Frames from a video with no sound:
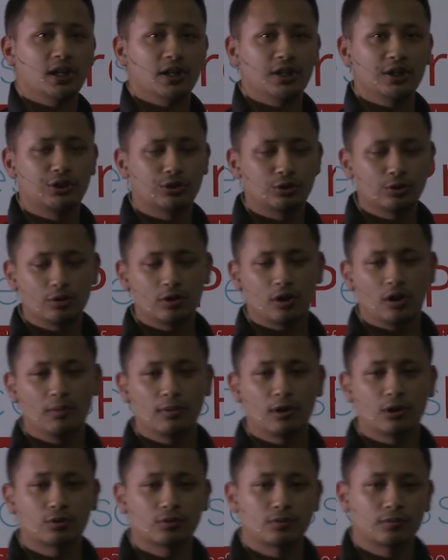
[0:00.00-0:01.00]
it took
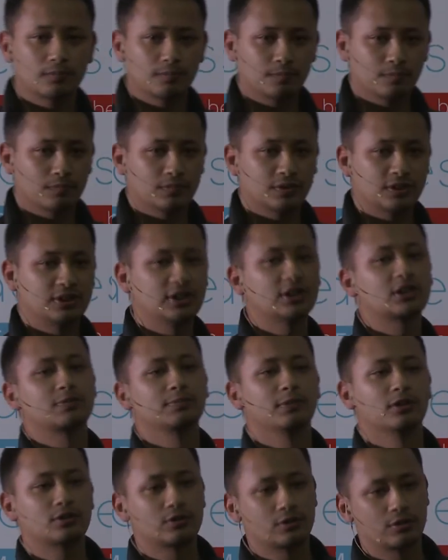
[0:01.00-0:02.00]
about 6
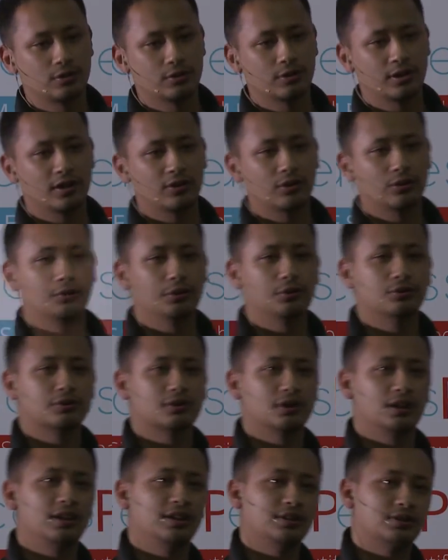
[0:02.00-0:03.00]
months to get those
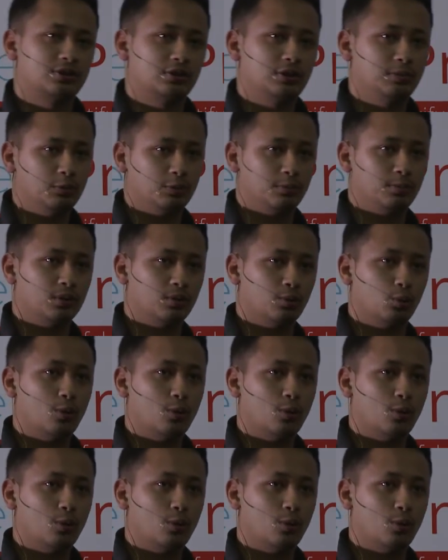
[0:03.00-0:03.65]
links removed.